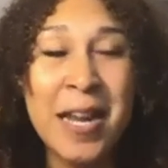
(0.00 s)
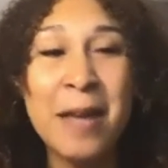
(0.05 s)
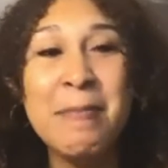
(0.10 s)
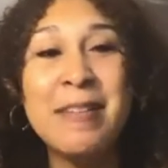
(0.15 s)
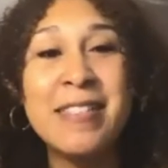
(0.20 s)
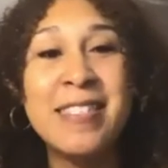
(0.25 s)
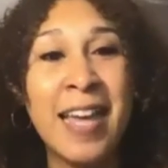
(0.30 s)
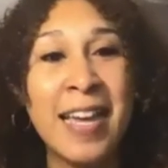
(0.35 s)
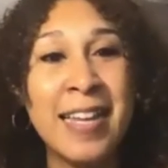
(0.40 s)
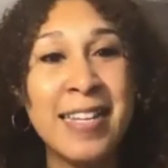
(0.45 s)
And
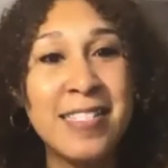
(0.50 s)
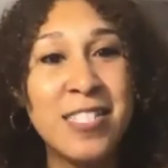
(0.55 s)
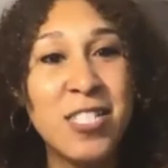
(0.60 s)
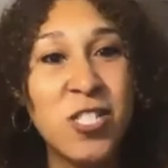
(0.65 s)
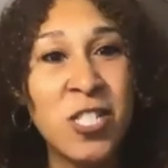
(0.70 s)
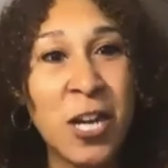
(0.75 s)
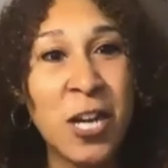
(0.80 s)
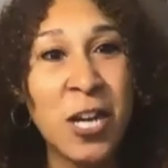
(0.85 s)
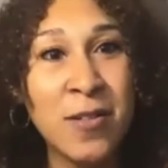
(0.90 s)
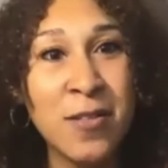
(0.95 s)
I'm excited
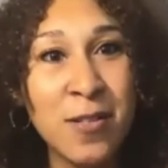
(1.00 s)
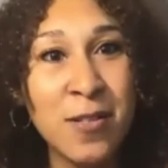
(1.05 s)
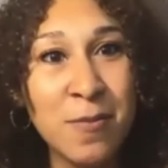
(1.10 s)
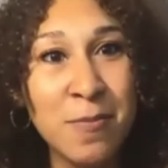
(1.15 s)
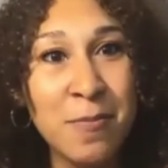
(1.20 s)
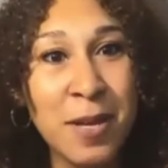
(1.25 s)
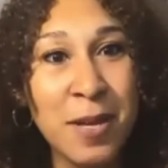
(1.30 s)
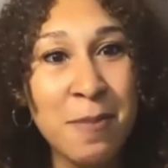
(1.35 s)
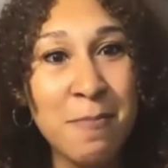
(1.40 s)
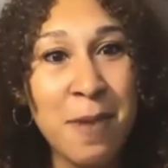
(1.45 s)
to share a
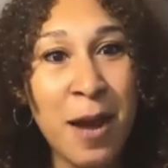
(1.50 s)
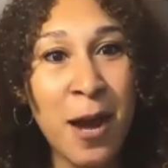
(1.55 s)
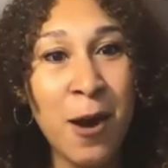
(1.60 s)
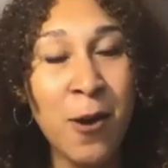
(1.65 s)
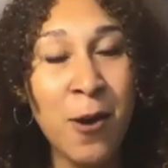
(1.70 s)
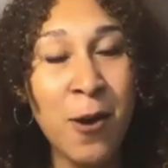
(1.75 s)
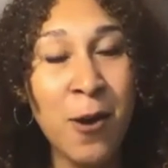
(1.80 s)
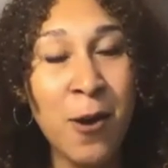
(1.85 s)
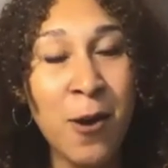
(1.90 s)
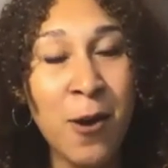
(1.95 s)
little bit
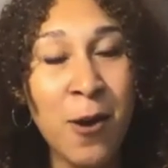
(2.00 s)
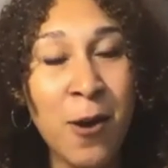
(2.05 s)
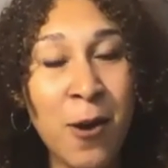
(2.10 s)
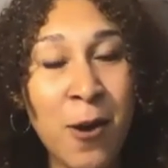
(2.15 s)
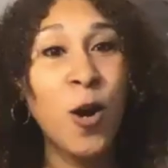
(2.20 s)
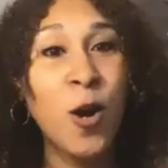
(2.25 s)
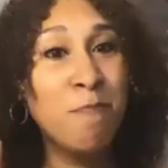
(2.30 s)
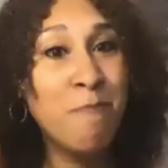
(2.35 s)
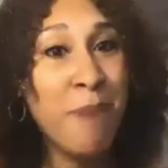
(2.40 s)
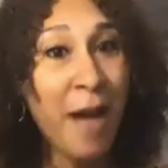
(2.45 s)
about
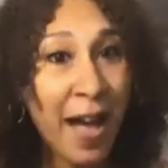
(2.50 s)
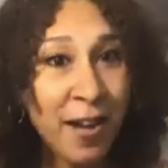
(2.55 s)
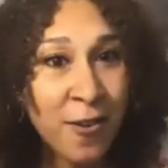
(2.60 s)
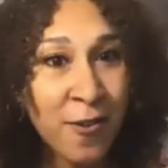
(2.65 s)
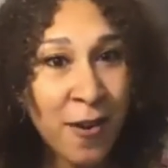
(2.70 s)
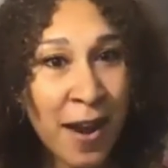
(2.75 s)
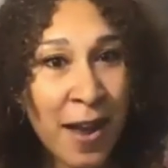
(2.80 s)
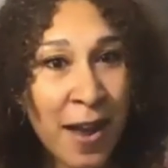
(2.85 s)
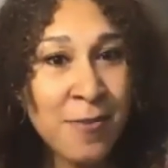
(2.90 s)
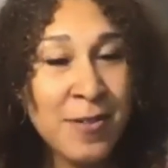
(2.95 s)
her
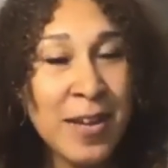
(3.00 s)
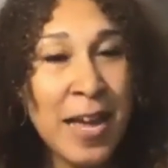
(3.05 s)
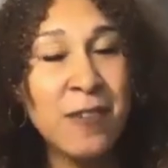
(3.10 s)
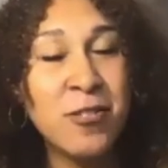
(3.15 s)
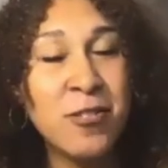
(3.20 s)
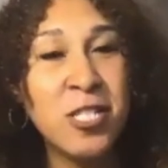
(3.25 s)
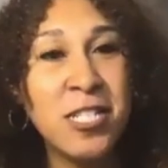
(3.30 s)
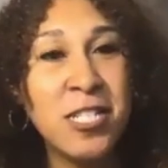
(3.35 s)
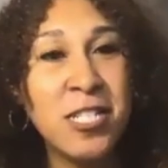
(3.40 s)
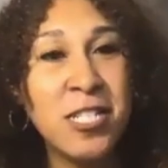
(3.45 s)
background,
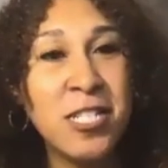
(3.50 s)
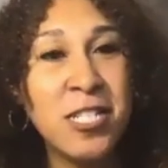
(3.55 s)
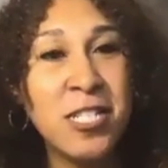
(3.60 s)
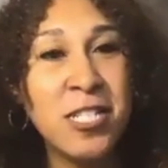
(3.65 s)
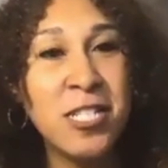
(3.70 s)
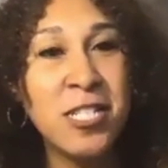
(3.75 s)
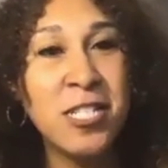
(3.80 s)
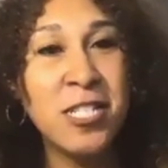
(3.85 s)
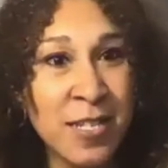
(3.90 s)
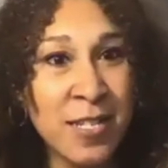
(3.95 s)
how she
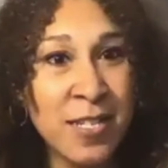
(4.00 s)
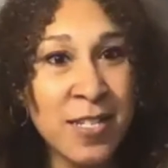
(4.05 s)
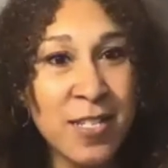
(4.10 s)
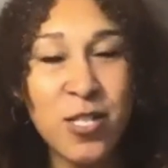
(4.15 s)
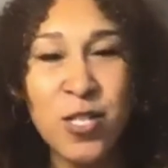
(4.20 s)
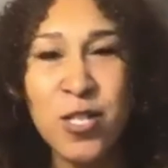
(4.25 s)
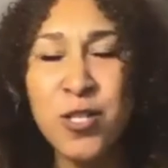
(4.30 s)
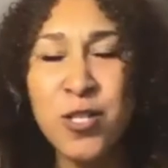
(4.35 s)
came to,